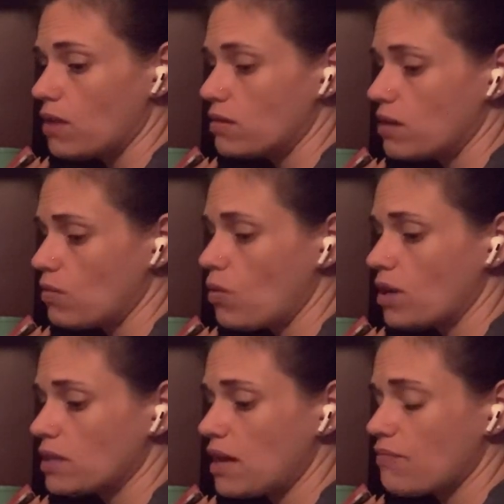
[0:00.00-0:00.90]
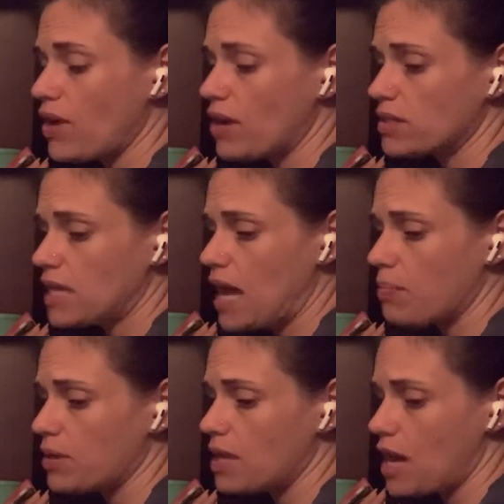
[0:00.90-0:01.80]
They wanted that fire to
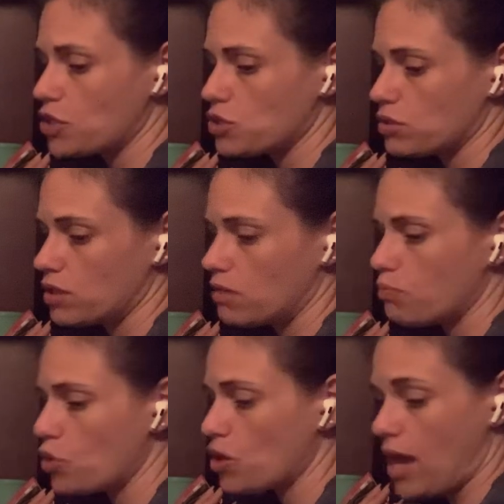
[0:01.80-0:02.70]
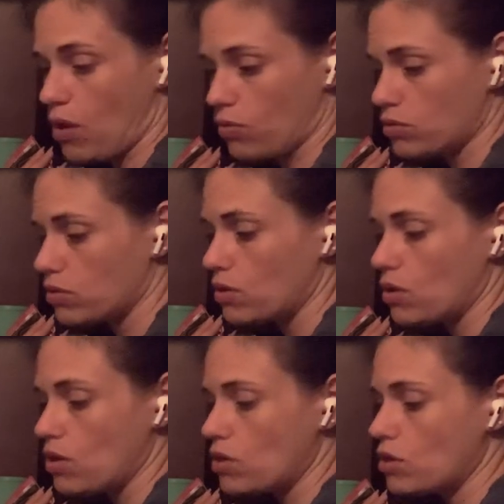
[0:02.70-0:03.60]
happen naturally and burn out,
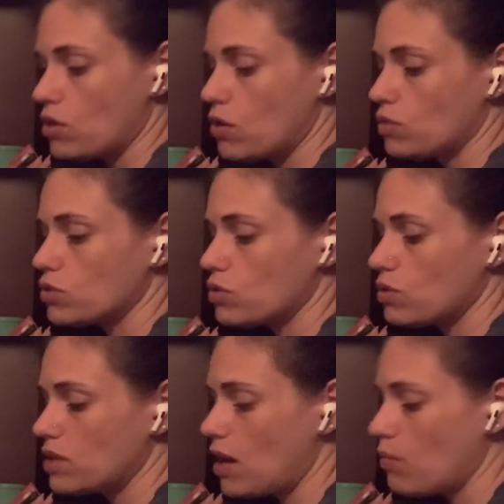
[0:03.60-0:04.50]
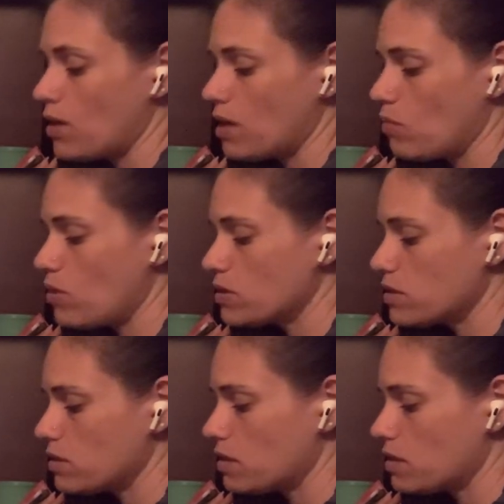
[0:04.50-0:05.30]
so that way it wasn't.